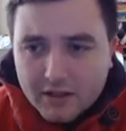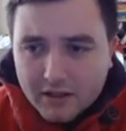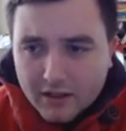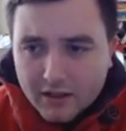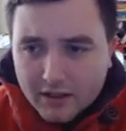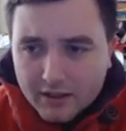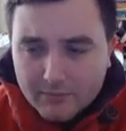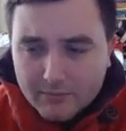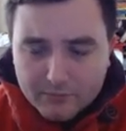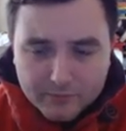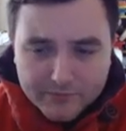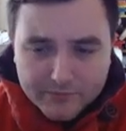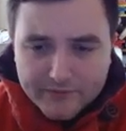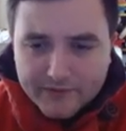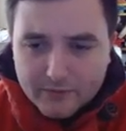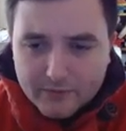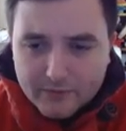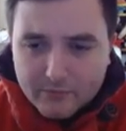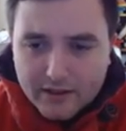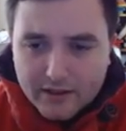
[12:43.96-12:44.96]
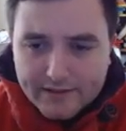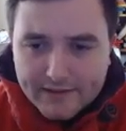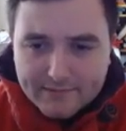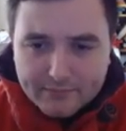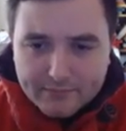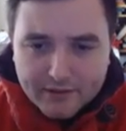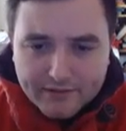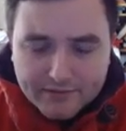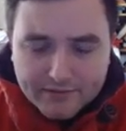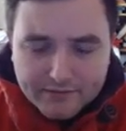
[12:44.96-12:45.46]
Um, we'll see why it's
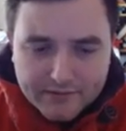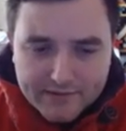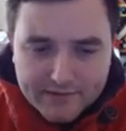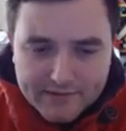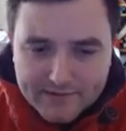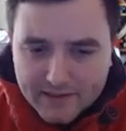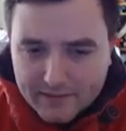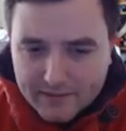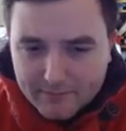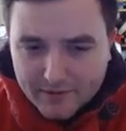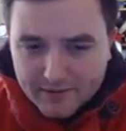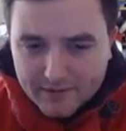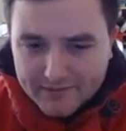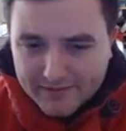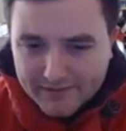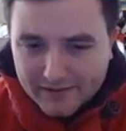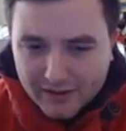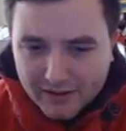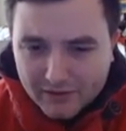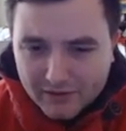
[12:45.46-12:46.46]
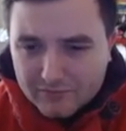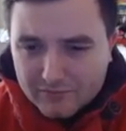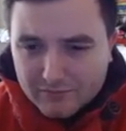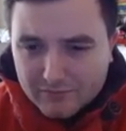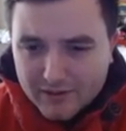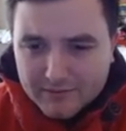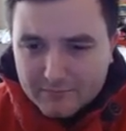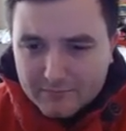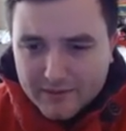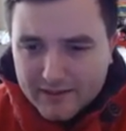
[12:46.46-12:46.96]
a blunder in a sec. But I was like, oh,
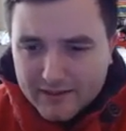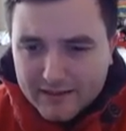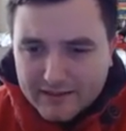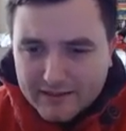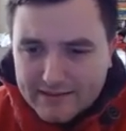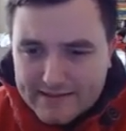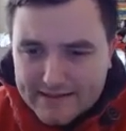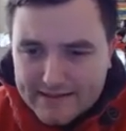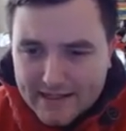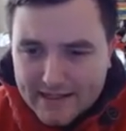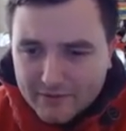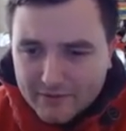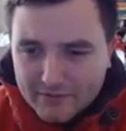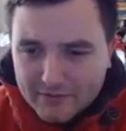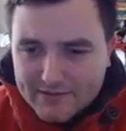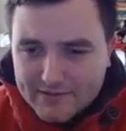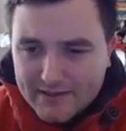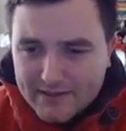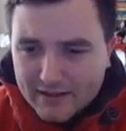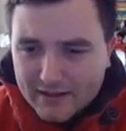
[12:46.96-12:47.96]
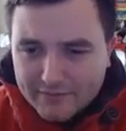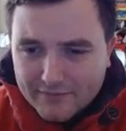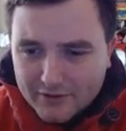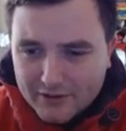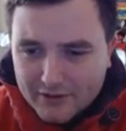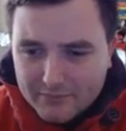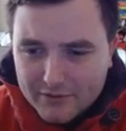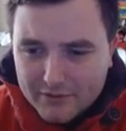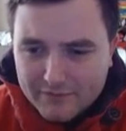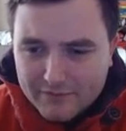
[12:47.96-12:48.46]
my, my king's now under attack. I've
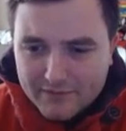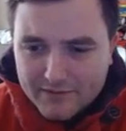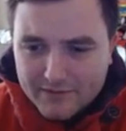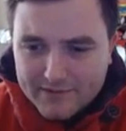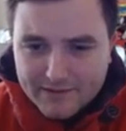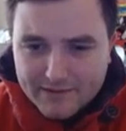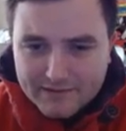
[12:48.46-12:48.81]
got to move this.